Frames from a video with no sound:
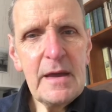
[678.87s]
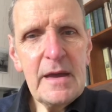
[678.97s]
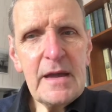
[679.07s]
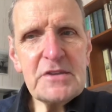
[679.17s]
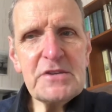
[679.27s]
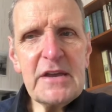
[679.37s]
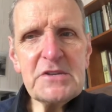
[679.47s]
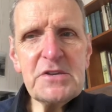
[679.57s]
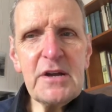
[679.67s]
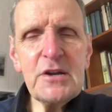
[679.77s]
It says
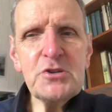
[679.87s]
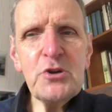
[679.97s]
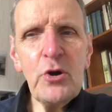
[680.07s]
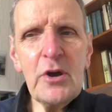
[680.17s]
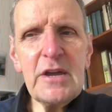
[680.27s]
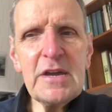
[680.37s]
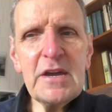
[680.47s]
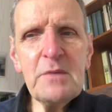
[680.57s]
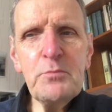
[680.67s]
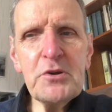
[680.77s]
there,
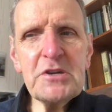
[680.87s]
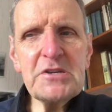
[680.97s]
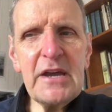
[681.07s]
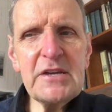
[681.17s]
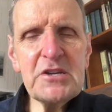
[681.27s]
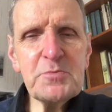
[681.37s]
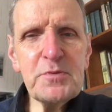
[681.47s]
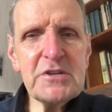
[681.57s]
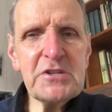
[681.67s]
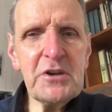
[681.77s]
Jehoiakim put aside his
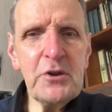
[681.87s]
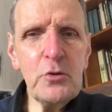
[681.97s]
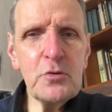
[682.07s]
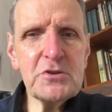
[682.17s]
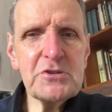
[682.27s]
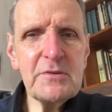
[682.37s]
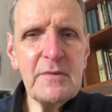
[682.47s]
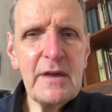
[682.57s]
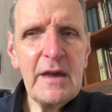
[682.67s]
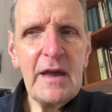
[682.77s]
prison clothes,
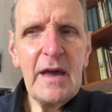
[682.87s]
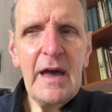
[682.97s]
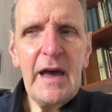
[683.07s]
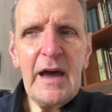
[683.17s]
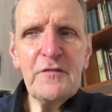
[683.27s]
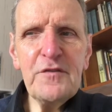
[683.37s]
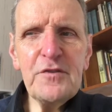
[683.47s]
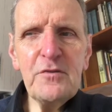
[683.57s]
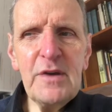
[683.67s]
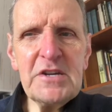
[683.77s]
and for the
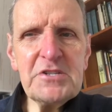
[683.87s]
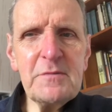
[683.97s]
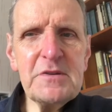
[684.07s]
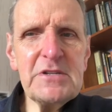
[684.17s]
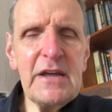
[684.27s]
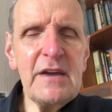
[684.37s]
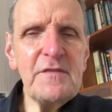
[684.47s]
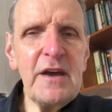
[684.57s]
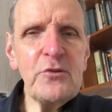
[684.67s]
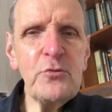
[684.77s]
rest of his life
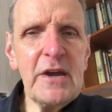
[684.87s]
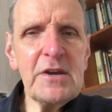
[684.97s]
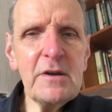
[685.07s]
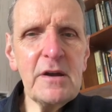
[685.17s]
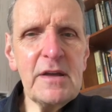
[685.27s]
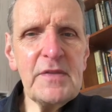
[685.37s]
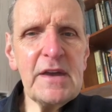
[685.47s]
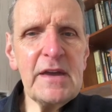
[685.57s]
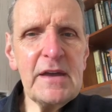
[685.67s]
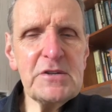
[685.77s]
ate regularly at the
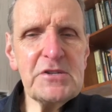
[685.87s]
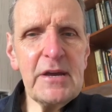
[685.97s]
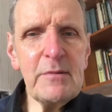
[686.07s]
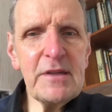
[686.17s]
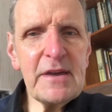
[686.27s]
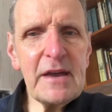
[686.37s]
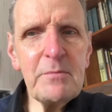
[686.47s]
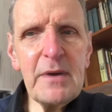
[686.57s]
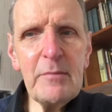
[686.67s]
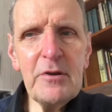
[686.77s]
king's table, the king of
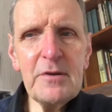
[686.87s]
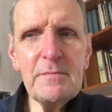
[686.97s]
Babylon.